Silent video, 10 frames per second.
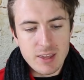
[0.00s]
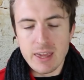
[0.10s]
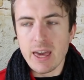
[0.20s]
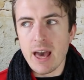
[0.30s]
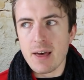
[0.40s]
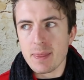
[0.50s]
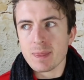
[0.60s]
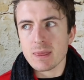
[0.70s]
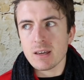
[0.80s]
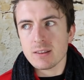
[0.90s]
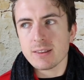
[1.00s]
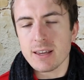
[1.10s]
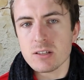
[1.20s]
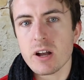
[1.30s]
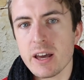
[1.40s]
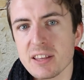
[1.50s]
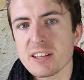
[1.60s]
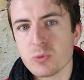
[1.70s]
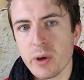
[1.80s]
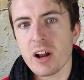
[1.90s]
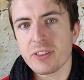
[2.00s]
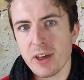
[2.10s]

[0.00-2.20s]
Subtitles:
Yeah. Things are heading this way, aren't